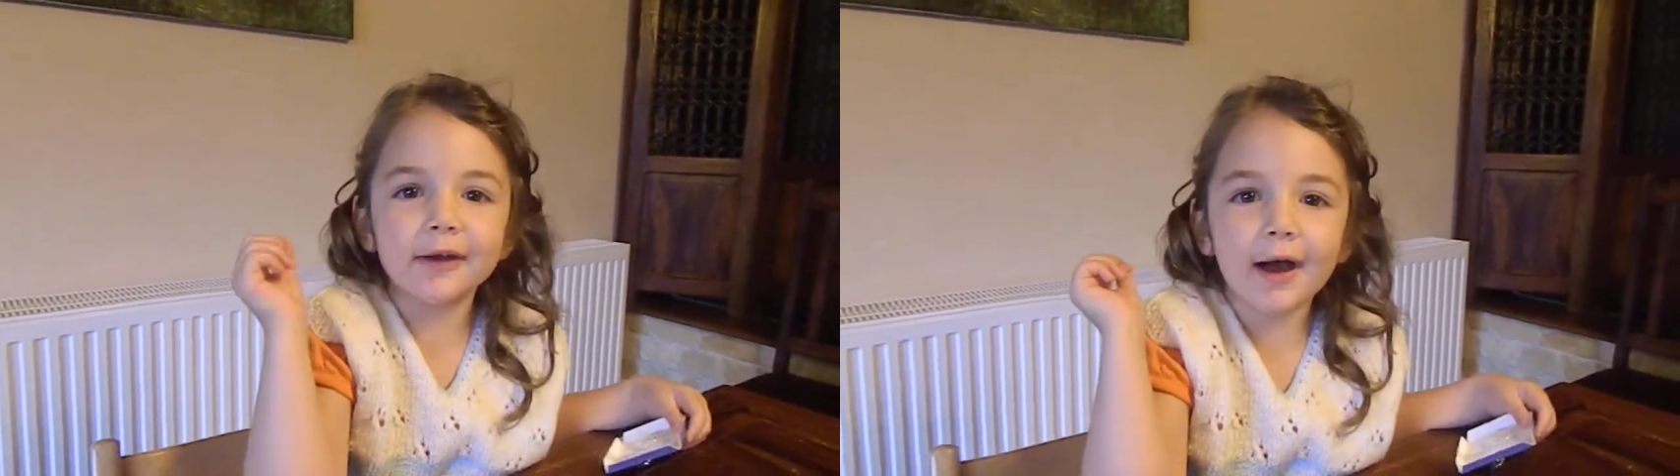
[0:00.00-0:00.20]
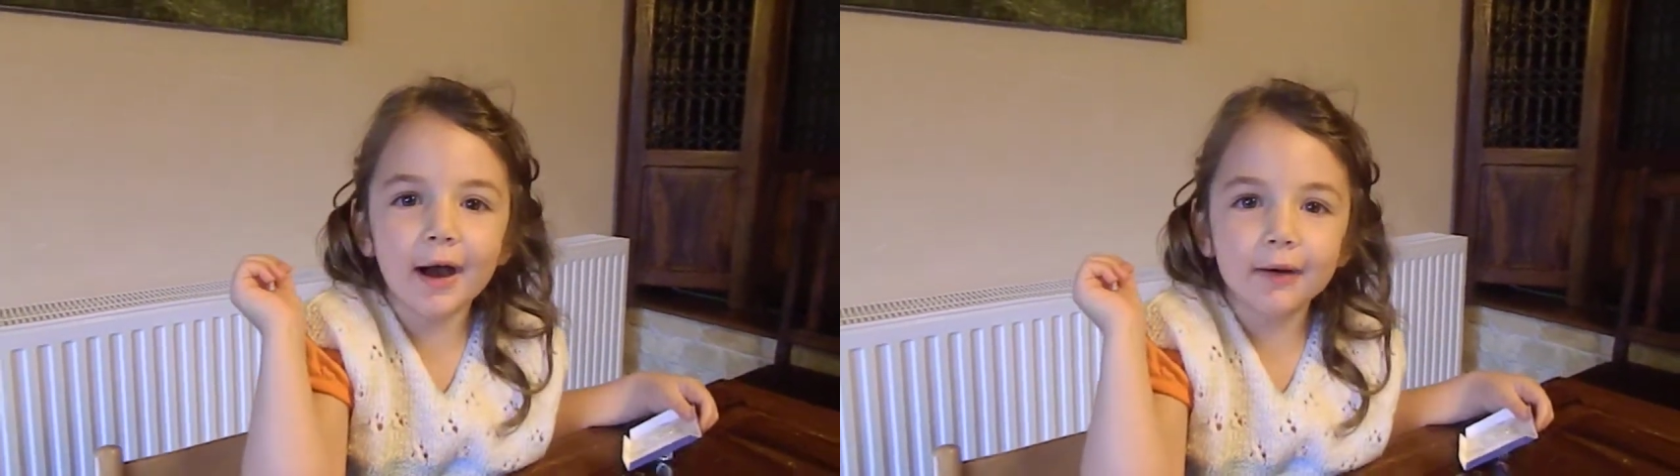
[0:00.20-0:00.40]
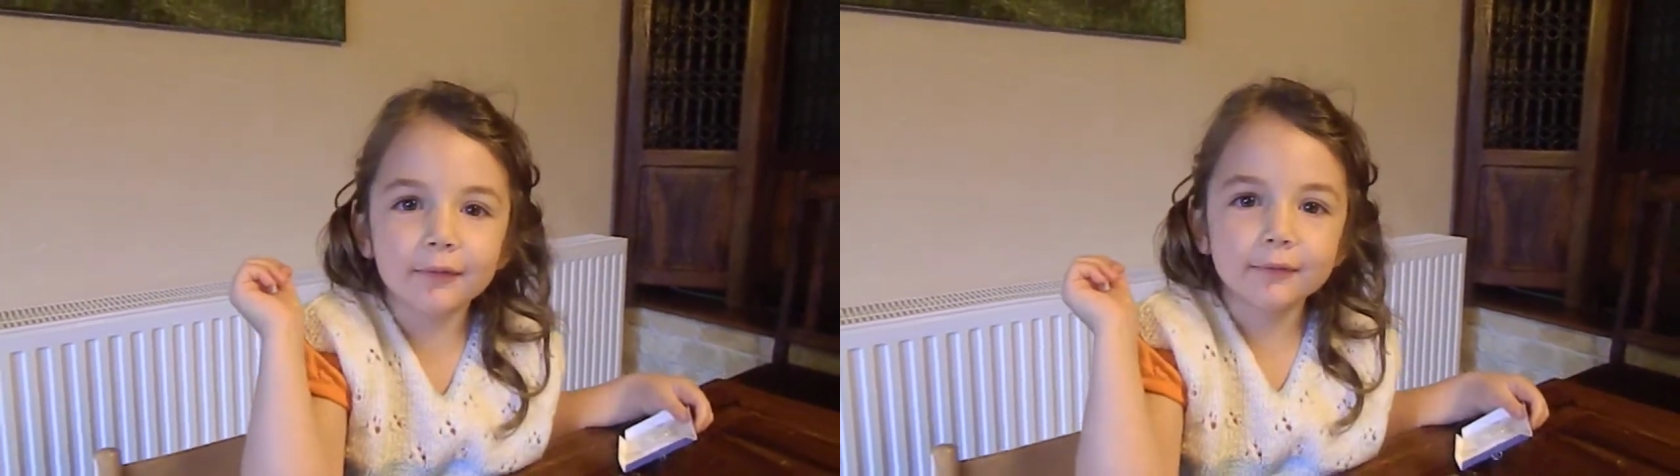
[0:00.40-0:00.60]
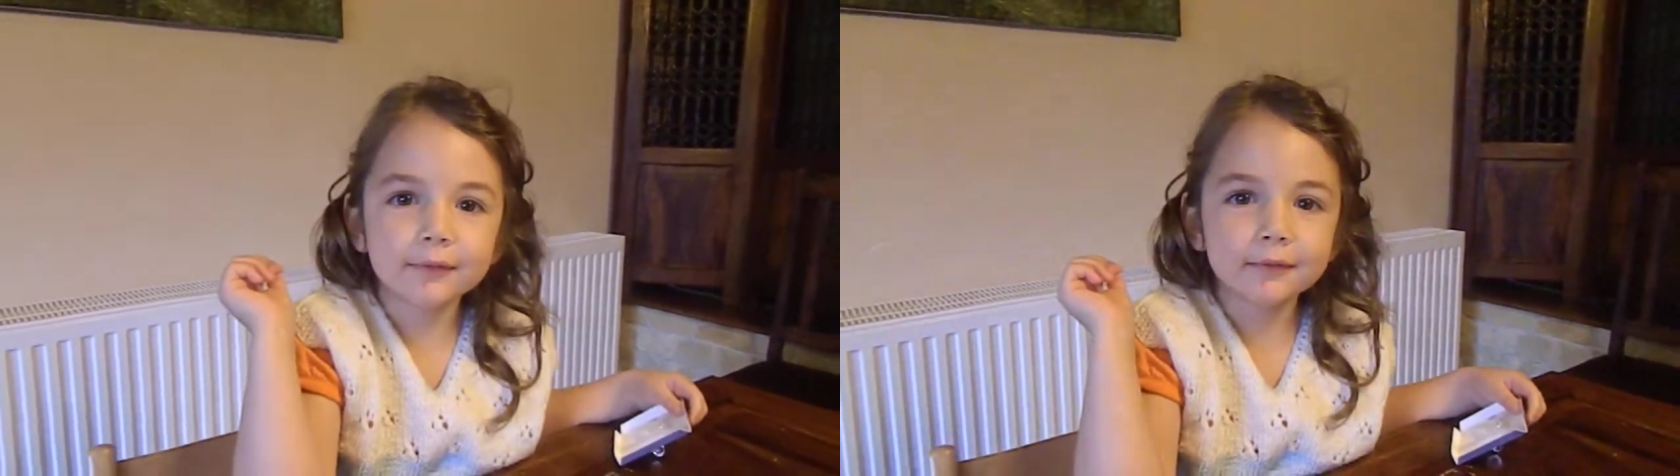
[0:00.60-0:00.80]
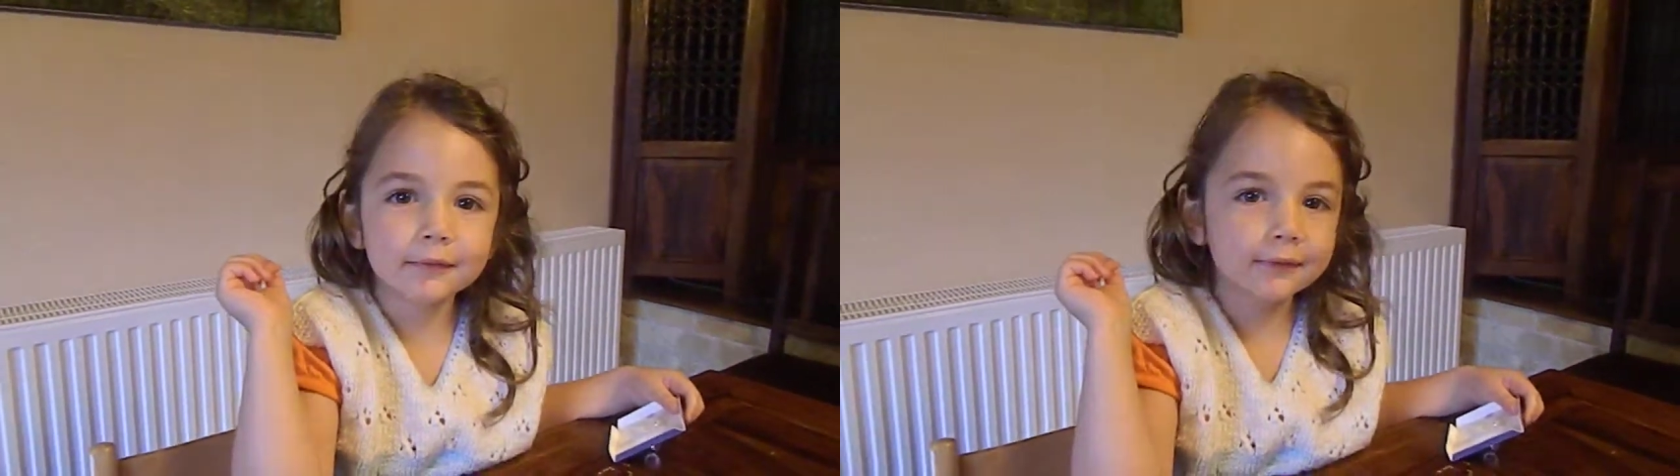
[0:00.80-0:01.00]
And now I
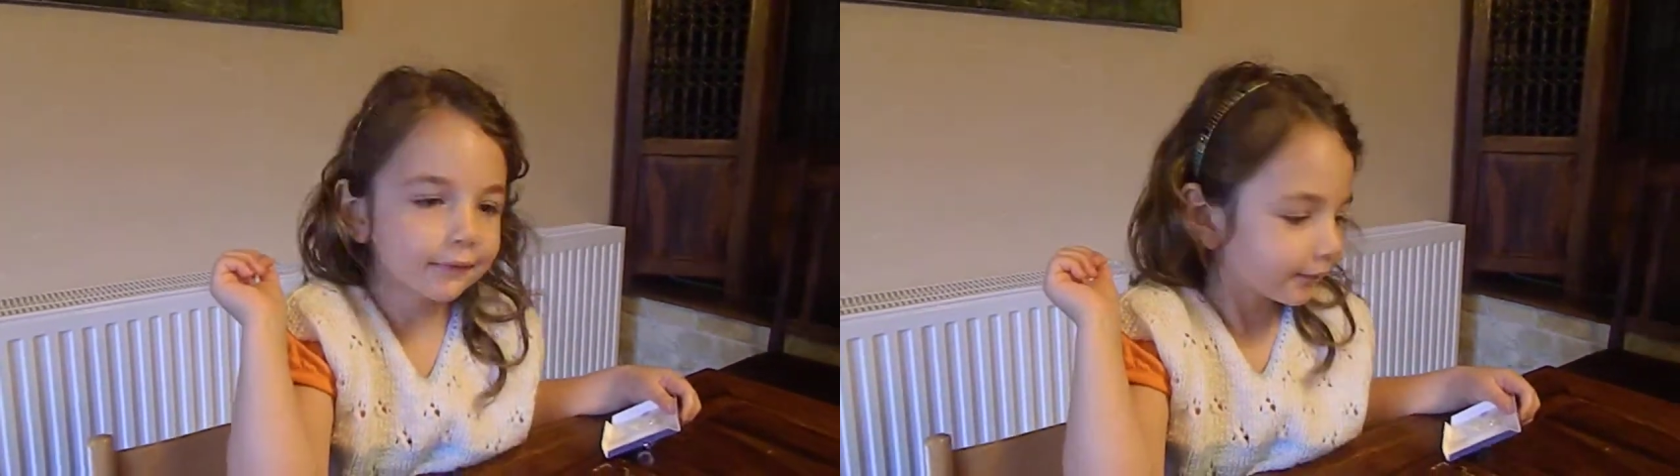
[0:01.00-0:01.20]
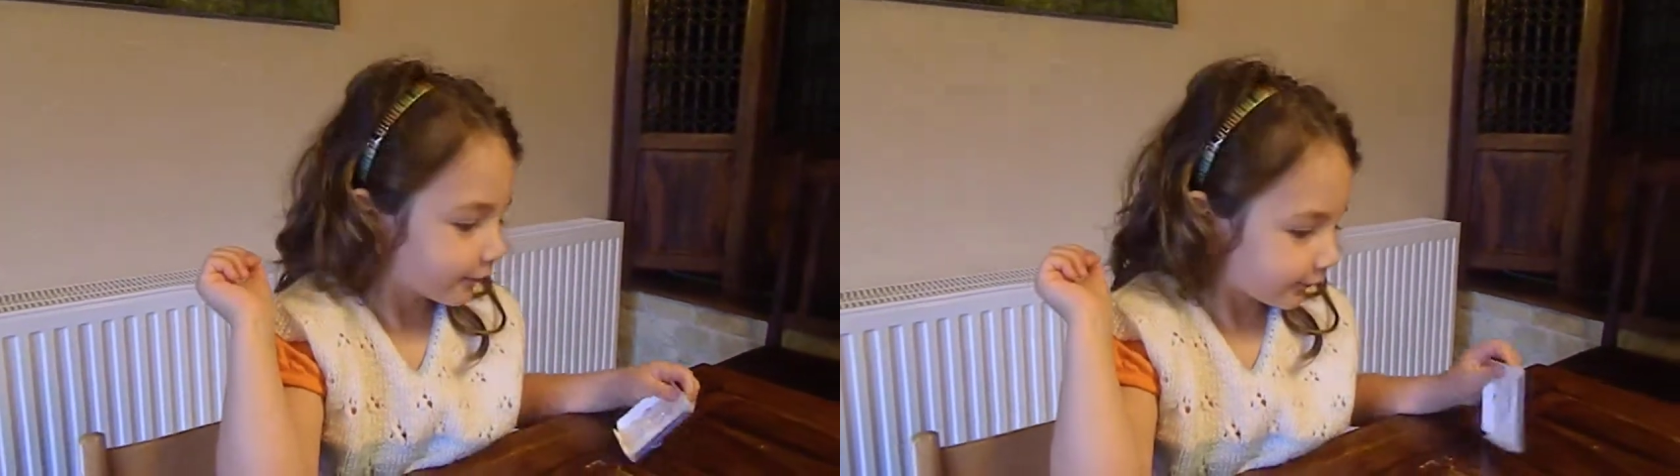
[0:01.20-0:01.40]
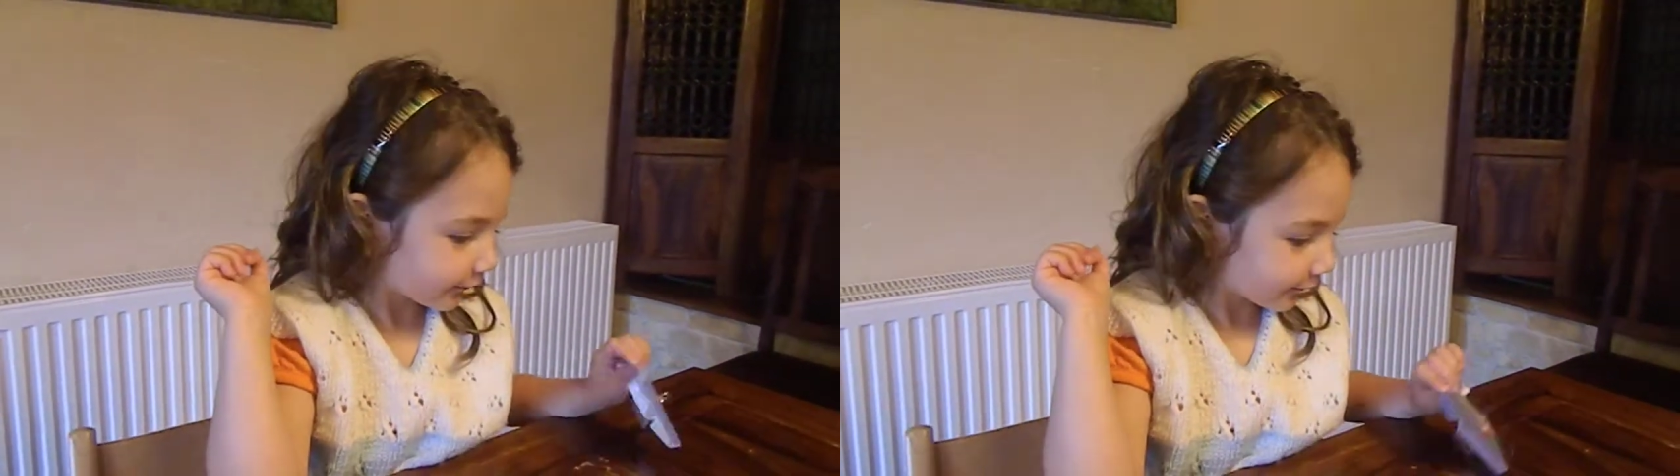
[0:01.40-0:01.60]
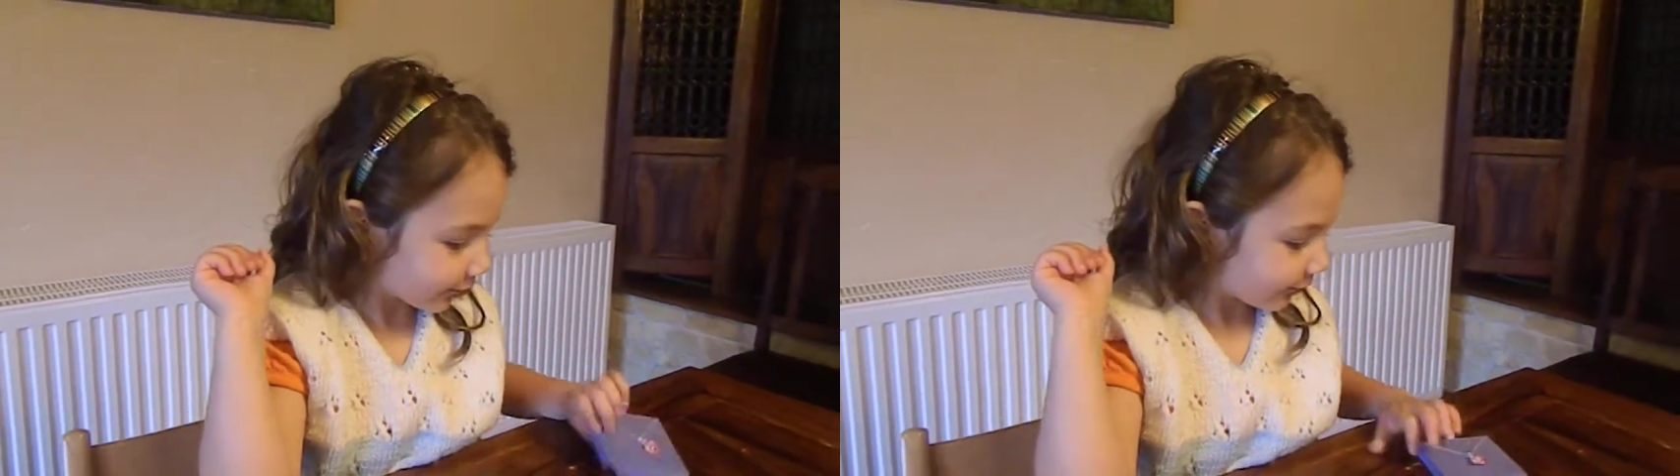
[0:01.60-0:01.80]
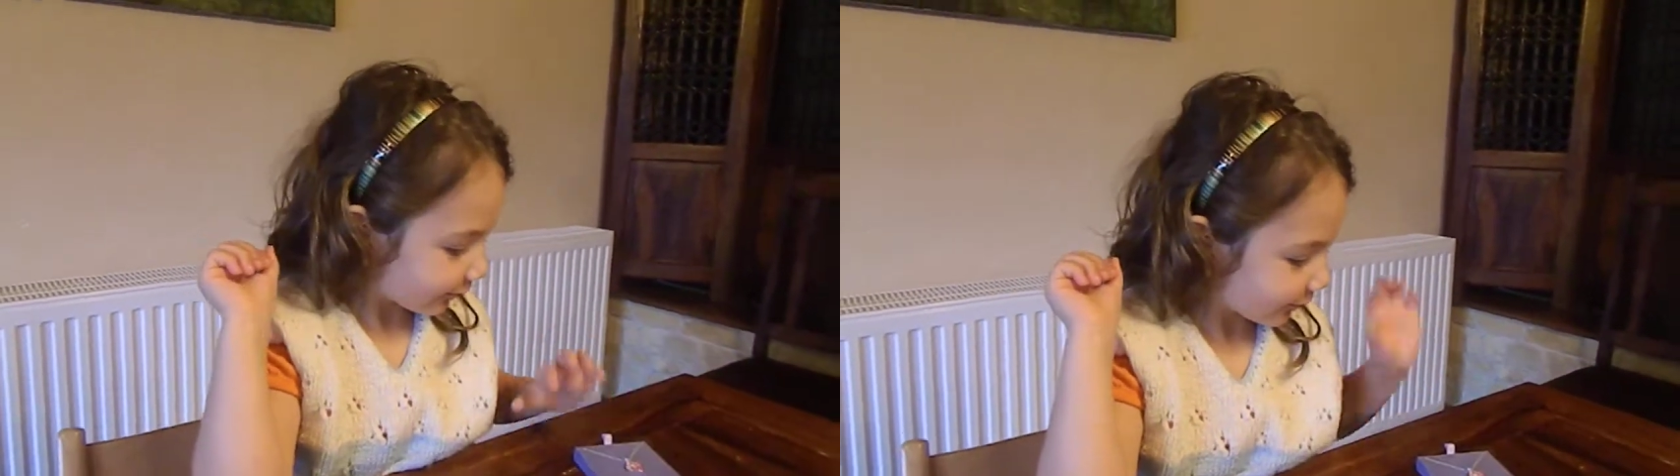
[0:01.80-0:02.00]
get to open my
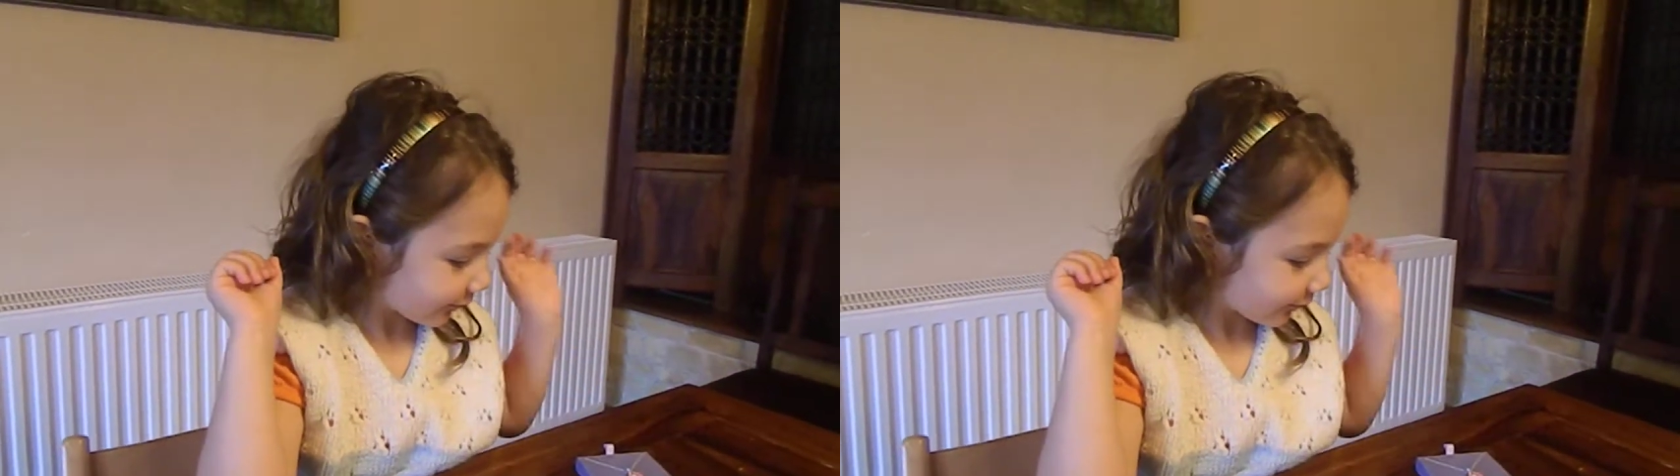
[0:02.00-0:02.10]
presents.